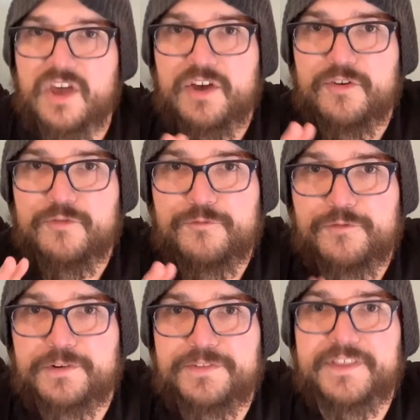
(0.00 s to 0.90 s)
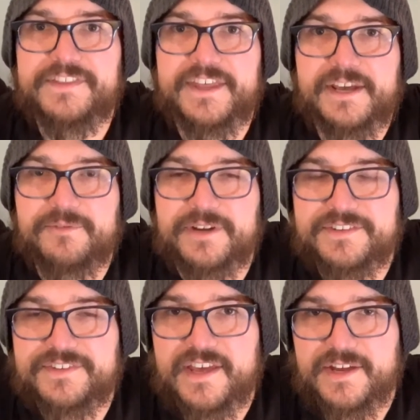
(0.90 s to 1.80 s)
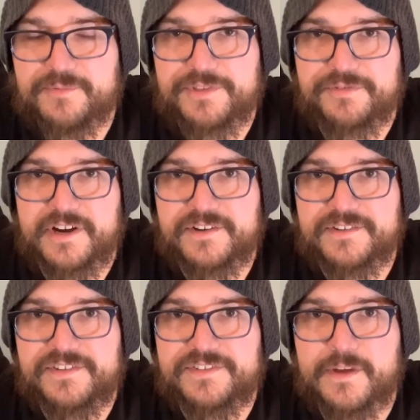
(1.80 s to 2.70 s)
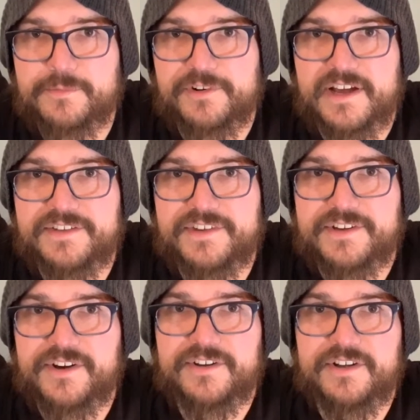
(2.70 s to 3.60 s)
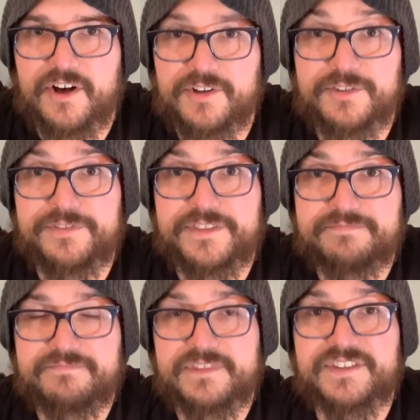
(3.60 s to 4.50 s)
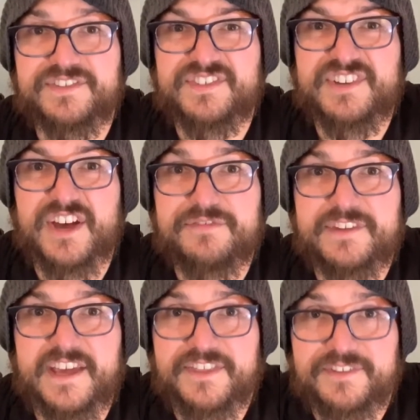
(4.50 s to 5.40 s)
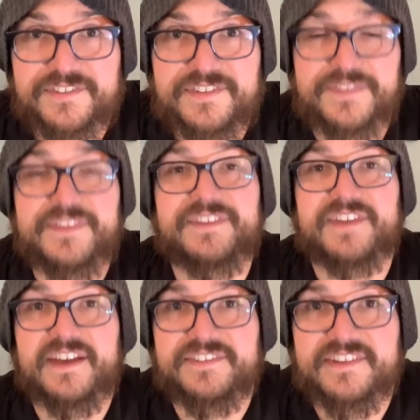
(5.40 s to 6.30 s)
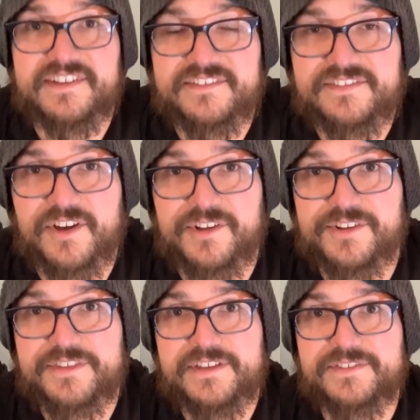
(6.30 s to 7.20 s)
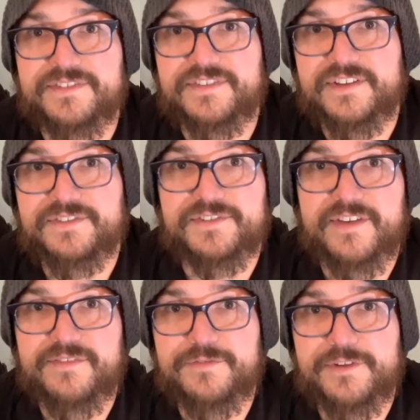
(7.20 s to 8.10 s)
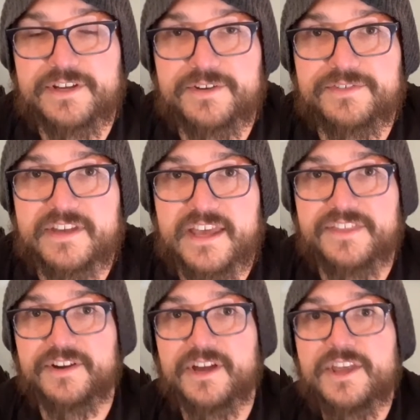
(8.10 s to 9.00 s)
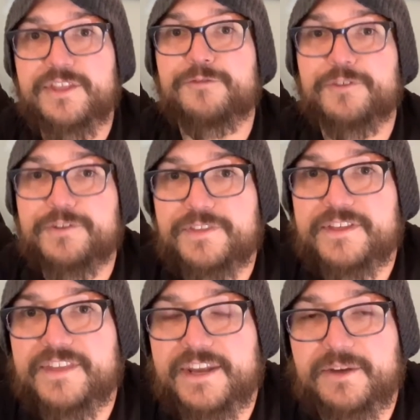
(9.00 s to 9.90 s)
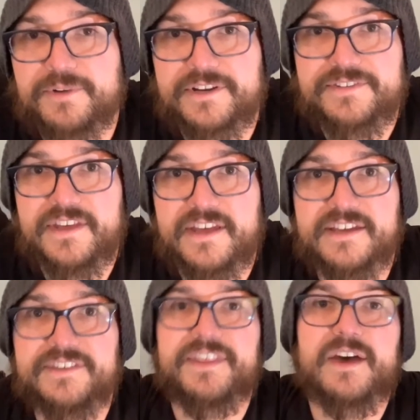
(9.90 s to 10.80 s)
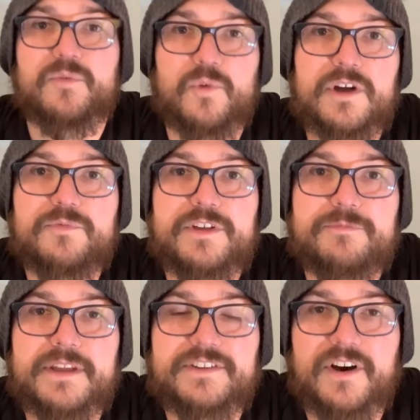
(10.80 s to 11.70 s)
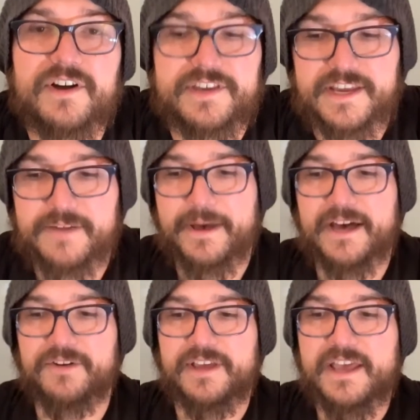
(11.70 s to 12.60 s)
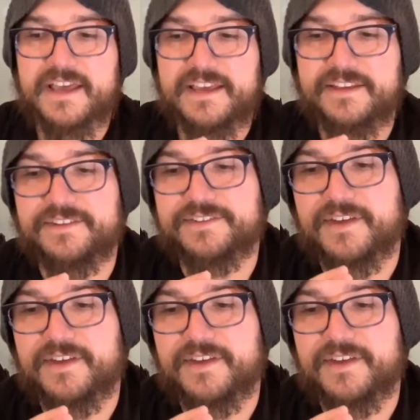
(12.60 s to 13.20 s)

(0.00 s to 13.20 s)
First thing that I want to say with regards to summarizing all of this stuff together, synthesizing all of these 6 or 7 videos together, the first thing that I want to say is that what we've been talking about is